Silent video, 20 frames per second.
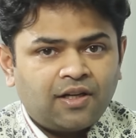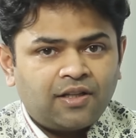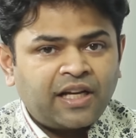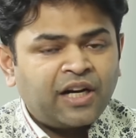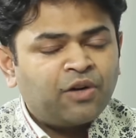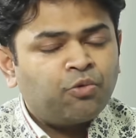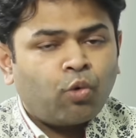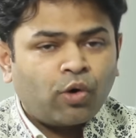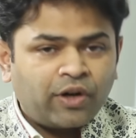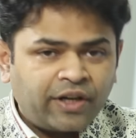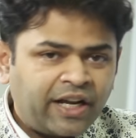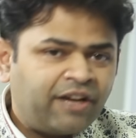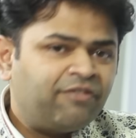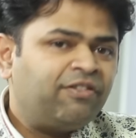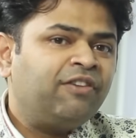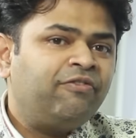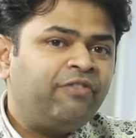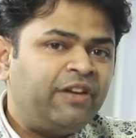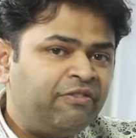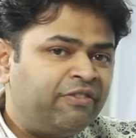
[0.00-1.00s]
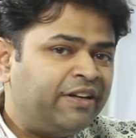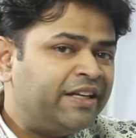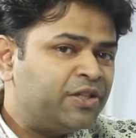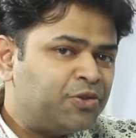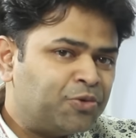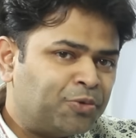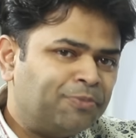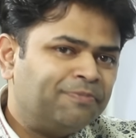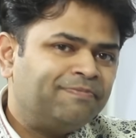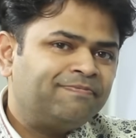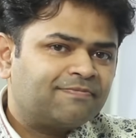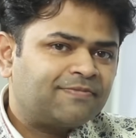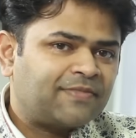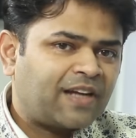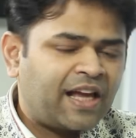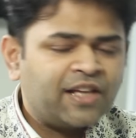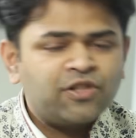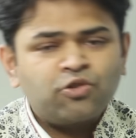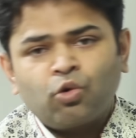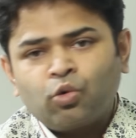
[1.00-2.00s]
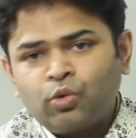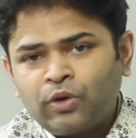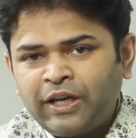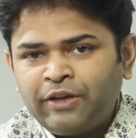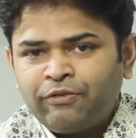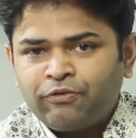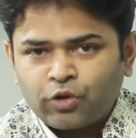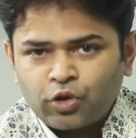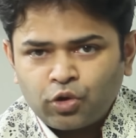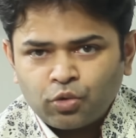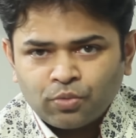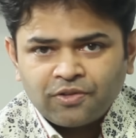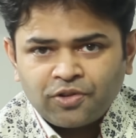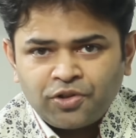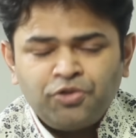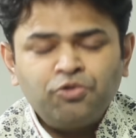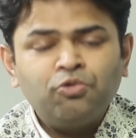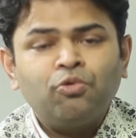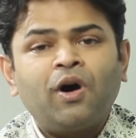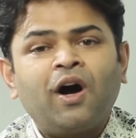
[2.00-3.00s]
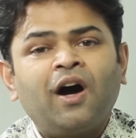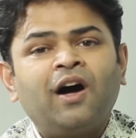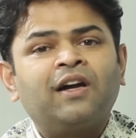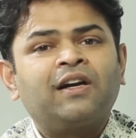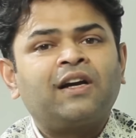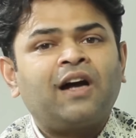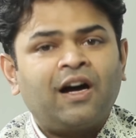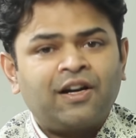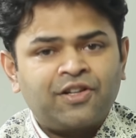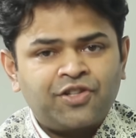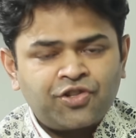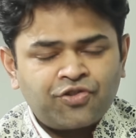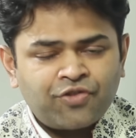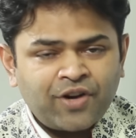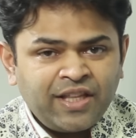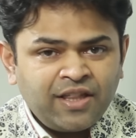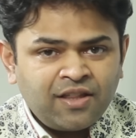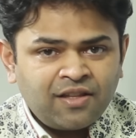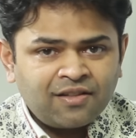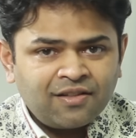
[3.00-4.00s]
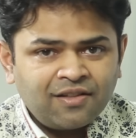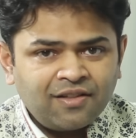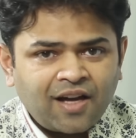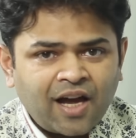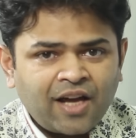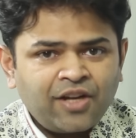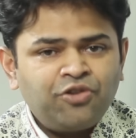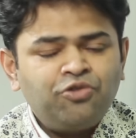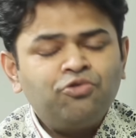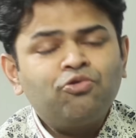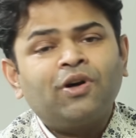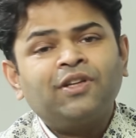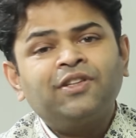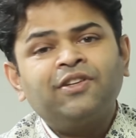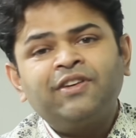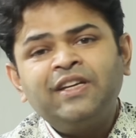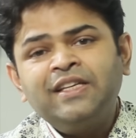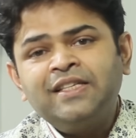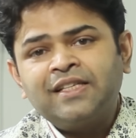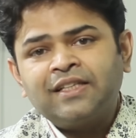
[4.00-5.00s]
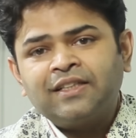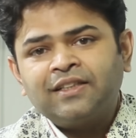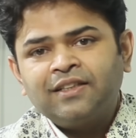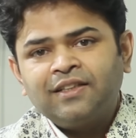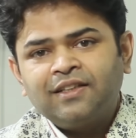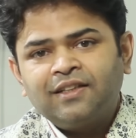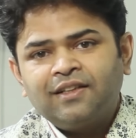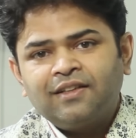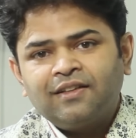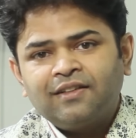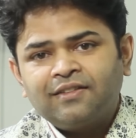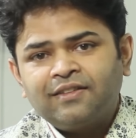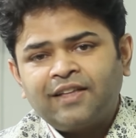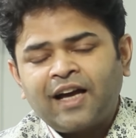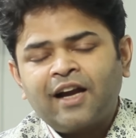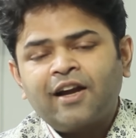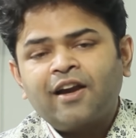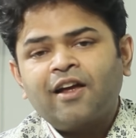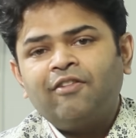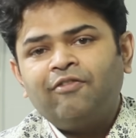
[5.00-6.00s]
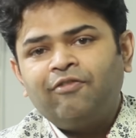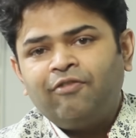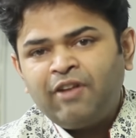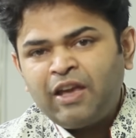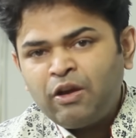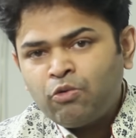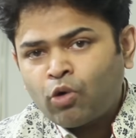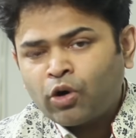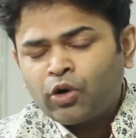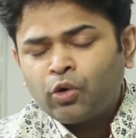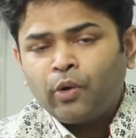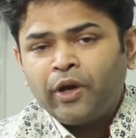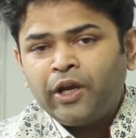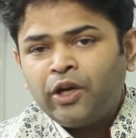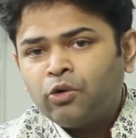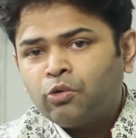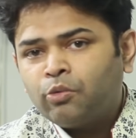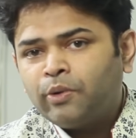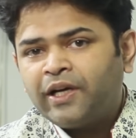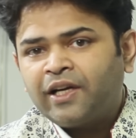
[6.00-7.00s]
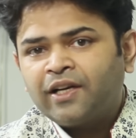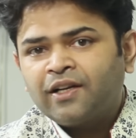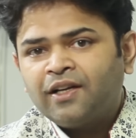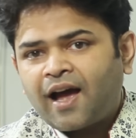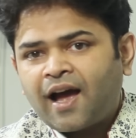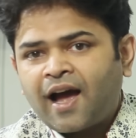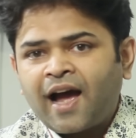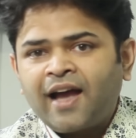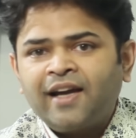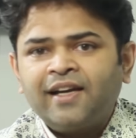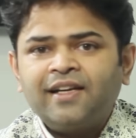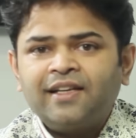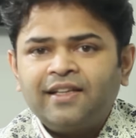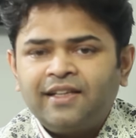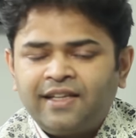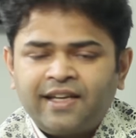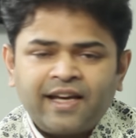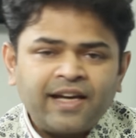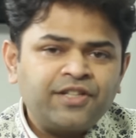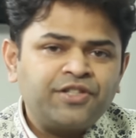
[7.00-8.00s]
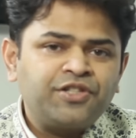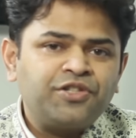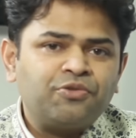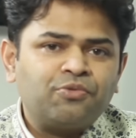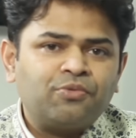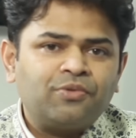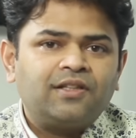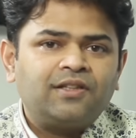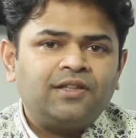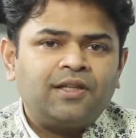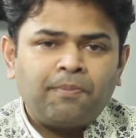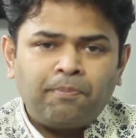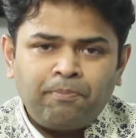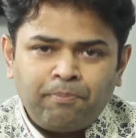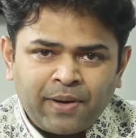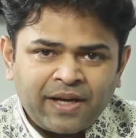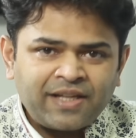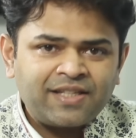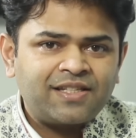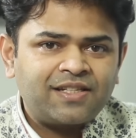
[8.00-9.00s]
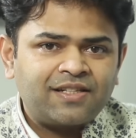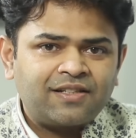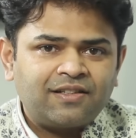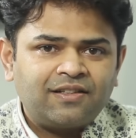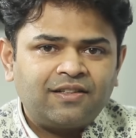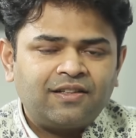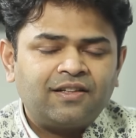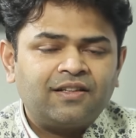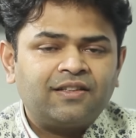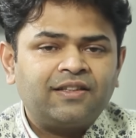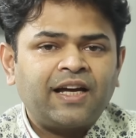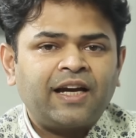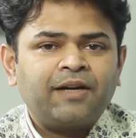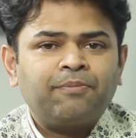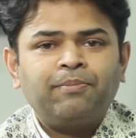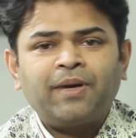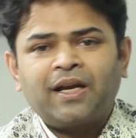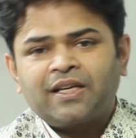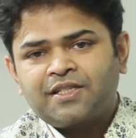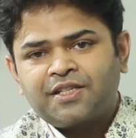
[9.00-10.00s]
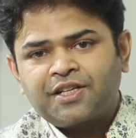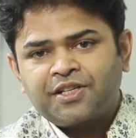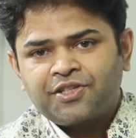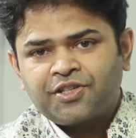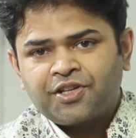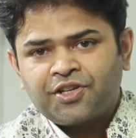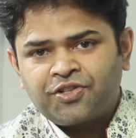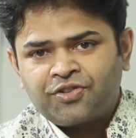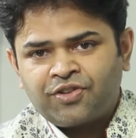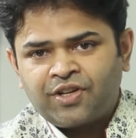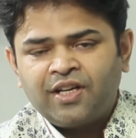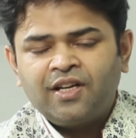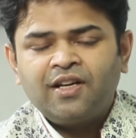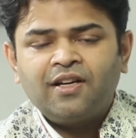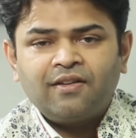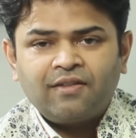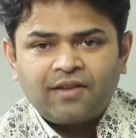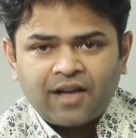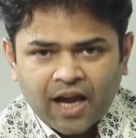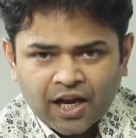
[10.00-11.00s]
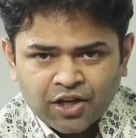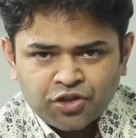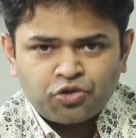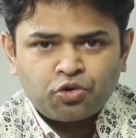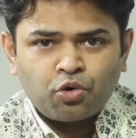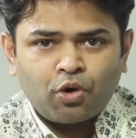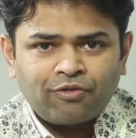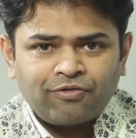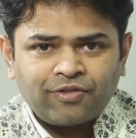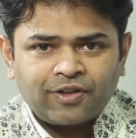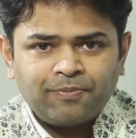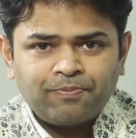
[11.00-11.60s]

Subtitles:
that whatever we will do is only for you. You are our strength, and you are the reason that we want to innovate and get you the best that plastic surgery has to offer.